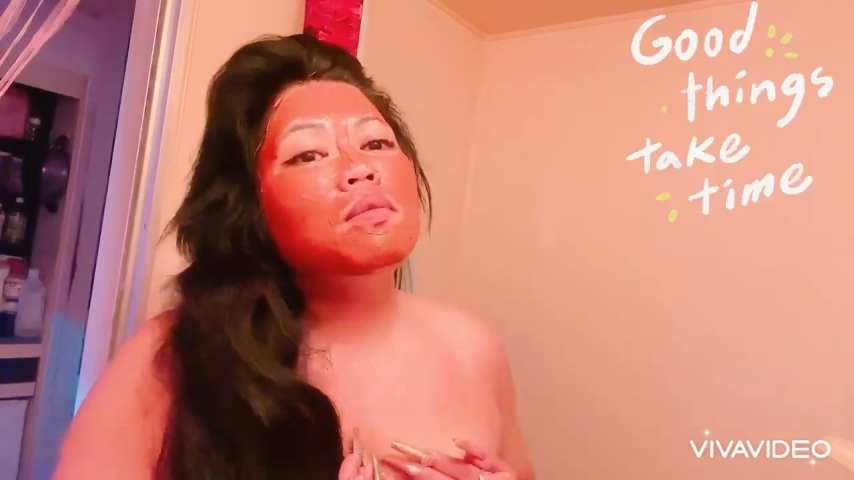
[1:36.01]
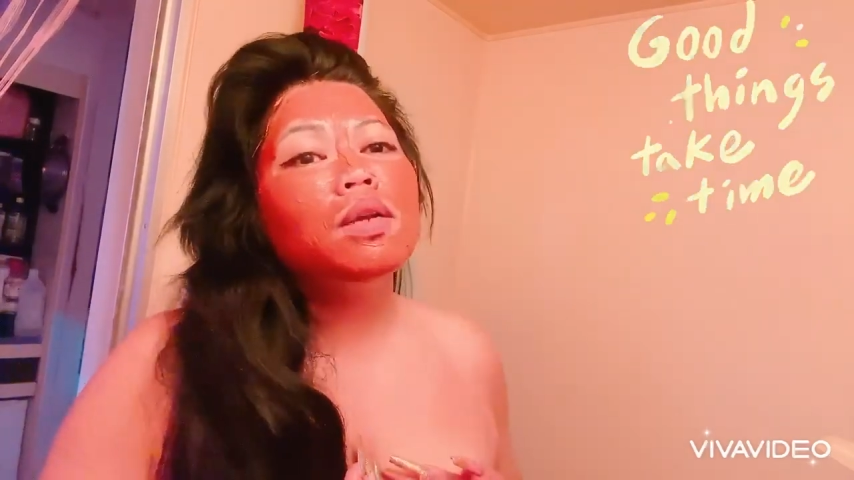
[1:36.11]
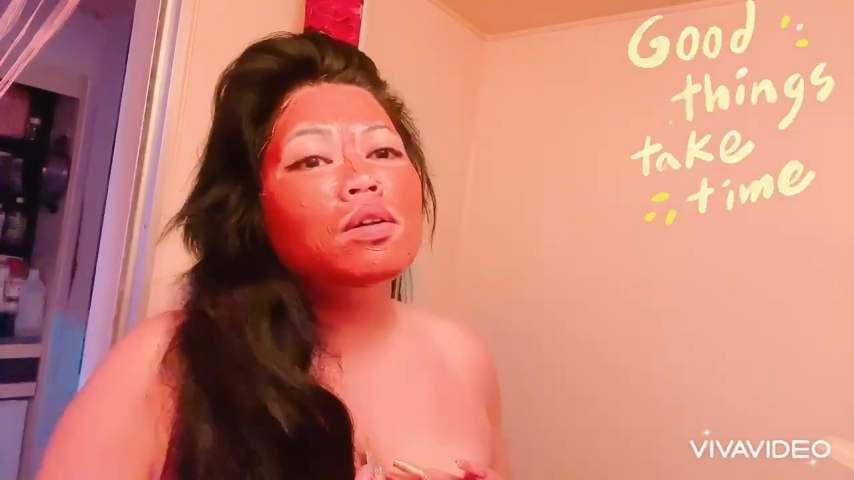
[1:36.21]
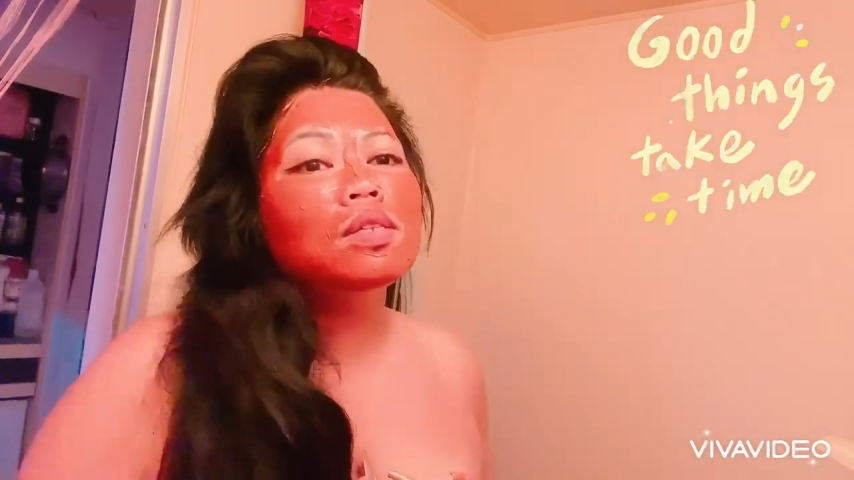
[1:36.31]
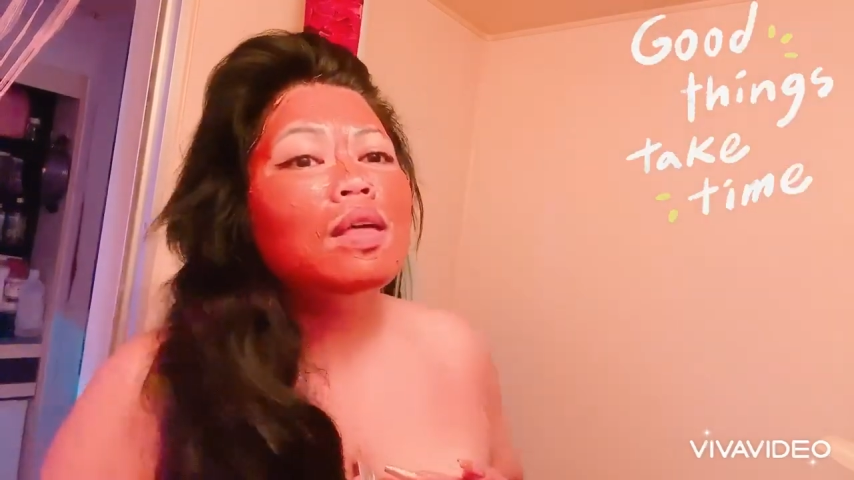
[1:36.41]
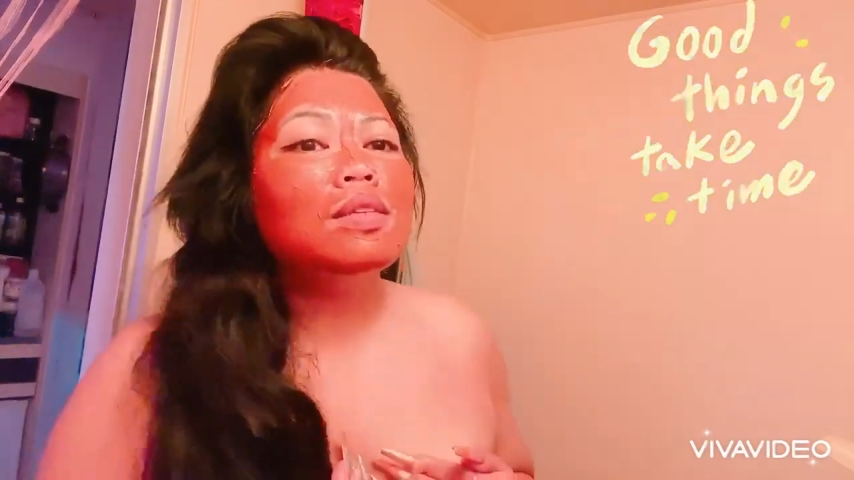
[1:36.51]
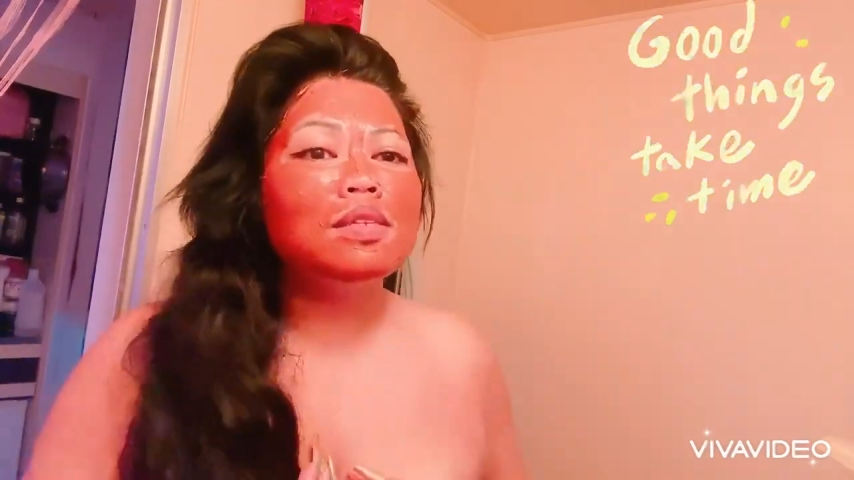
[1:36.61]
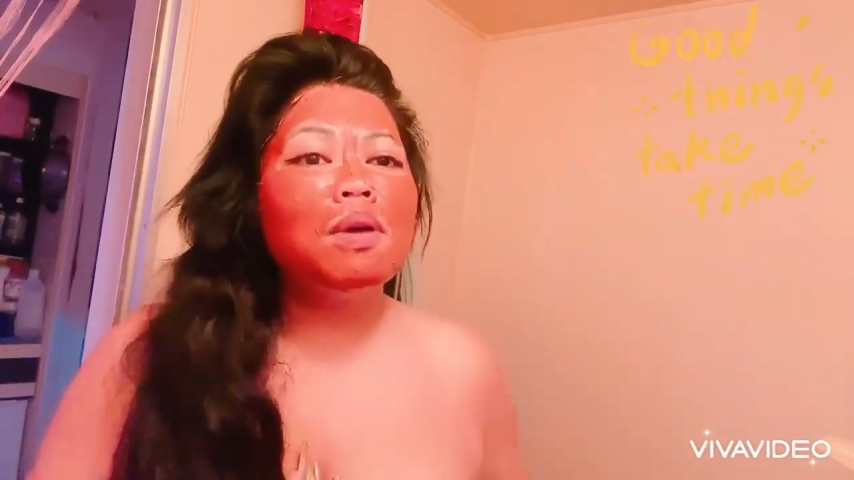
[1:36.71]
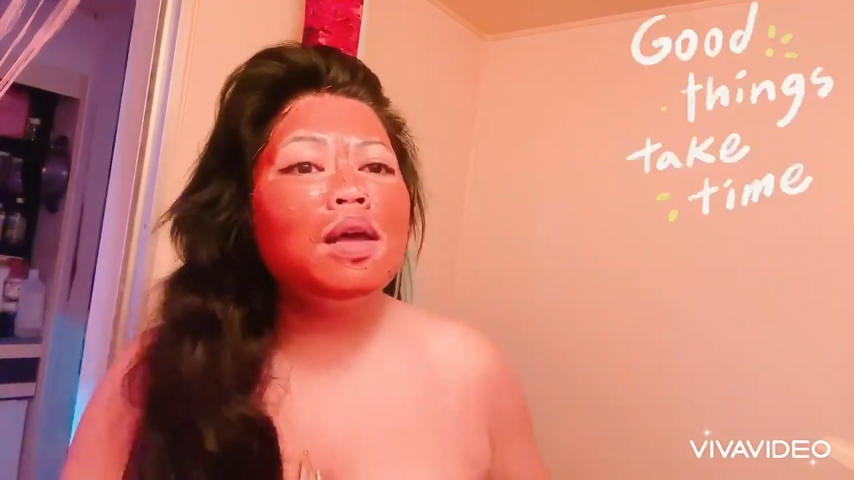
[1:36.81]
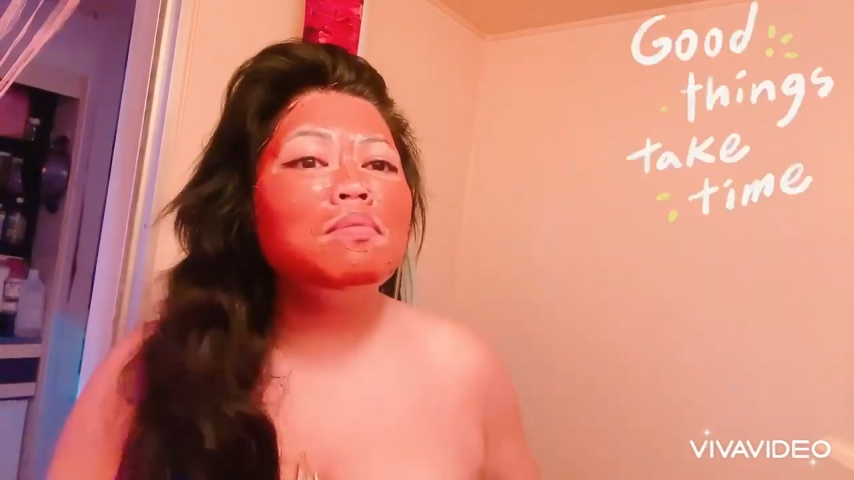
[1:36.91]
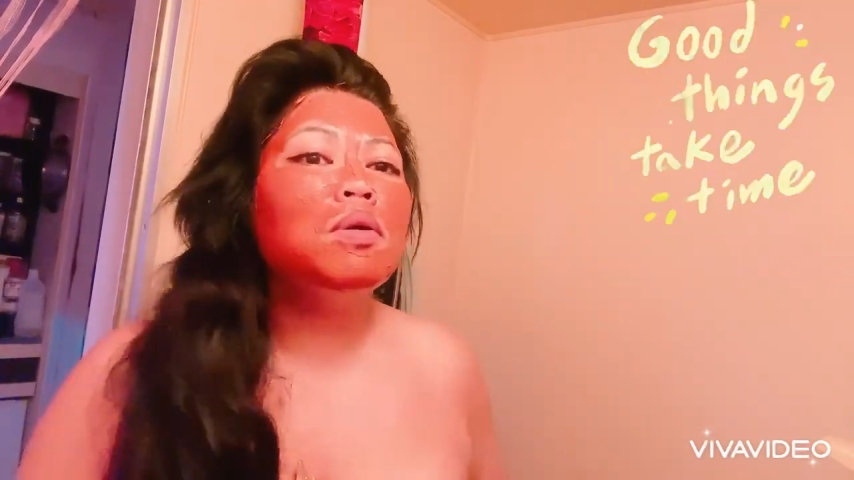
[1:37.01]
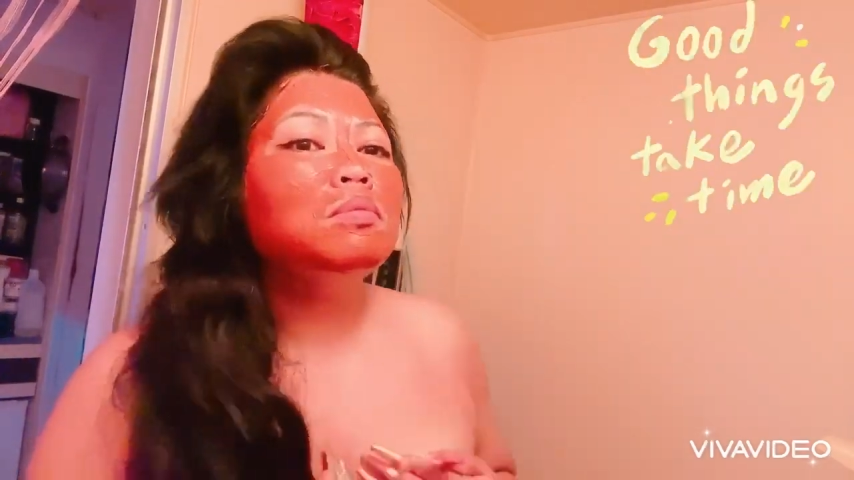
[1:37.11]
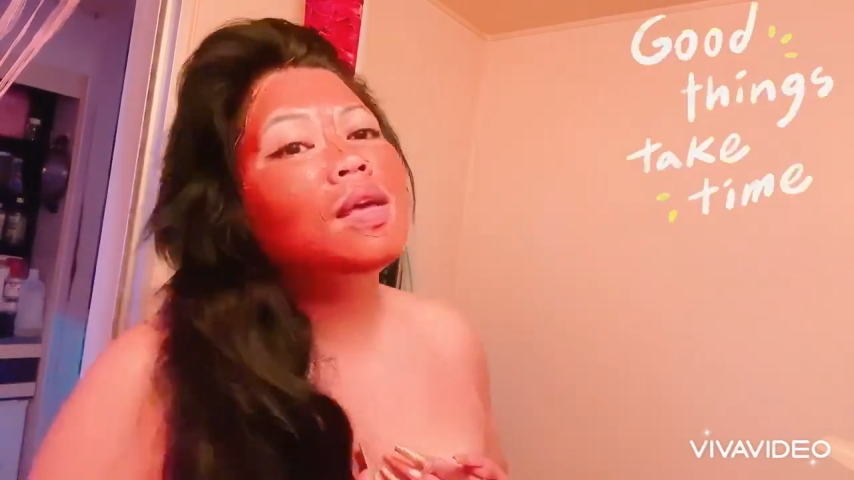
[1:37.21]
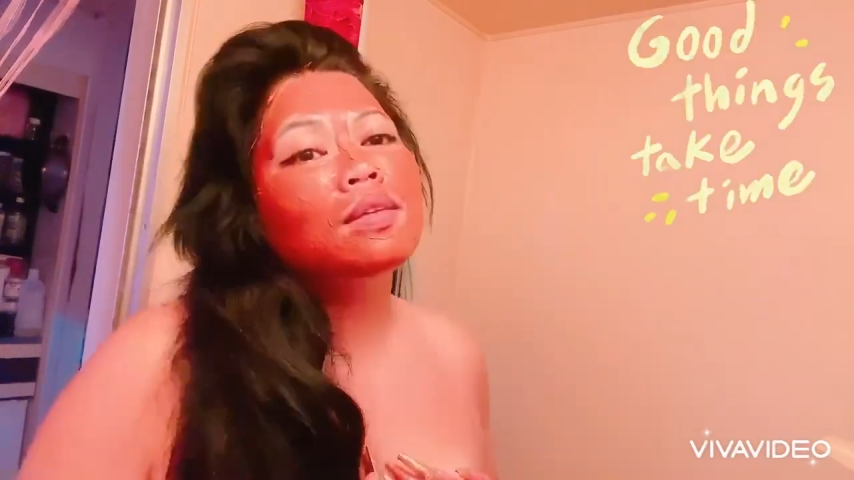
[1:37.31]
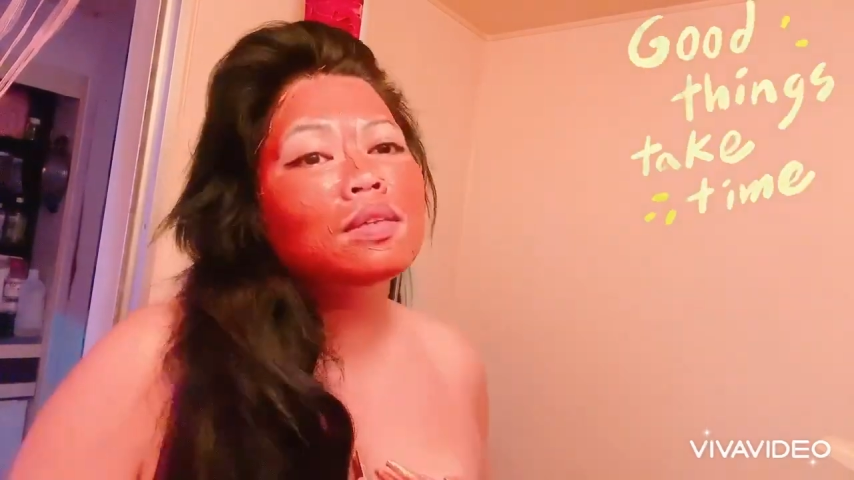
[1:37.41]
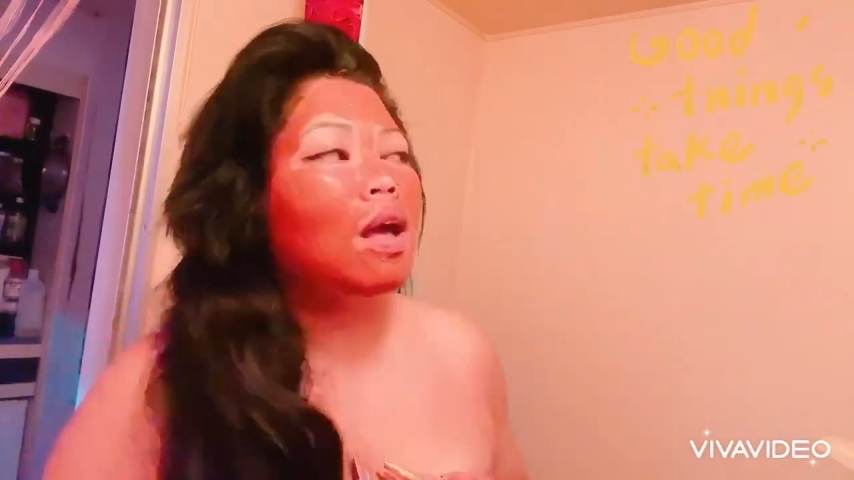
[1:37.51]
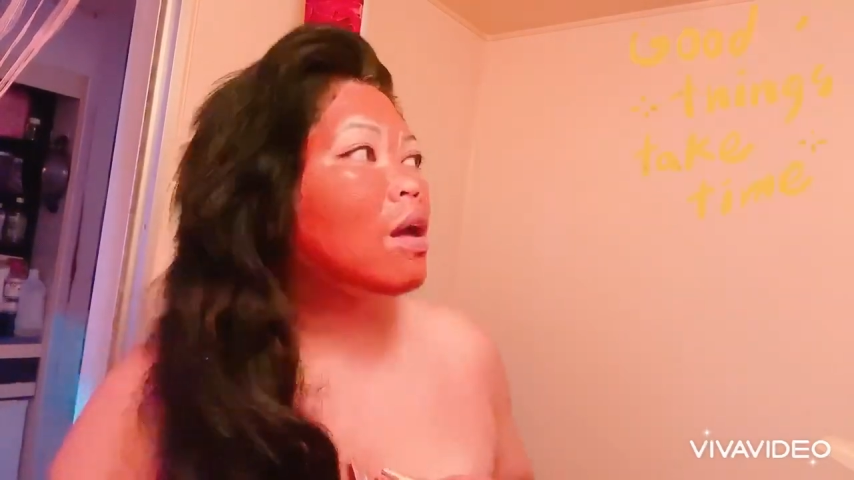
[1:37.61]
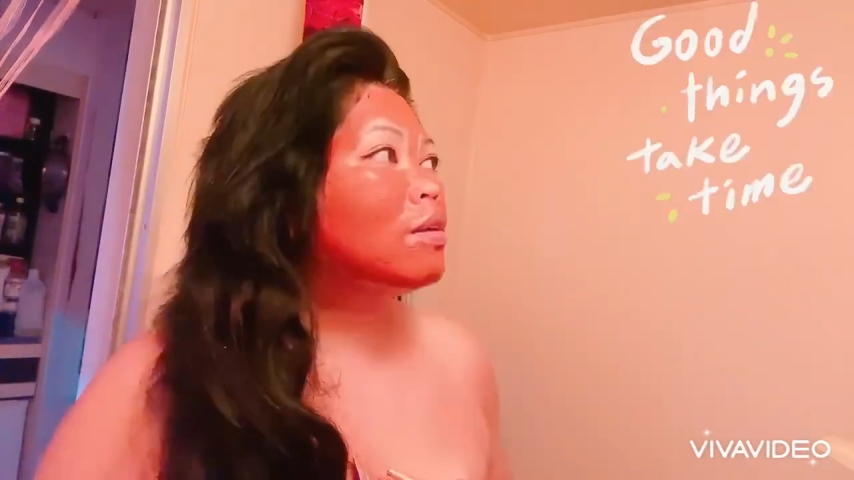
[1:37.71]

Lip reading: because this is my moment.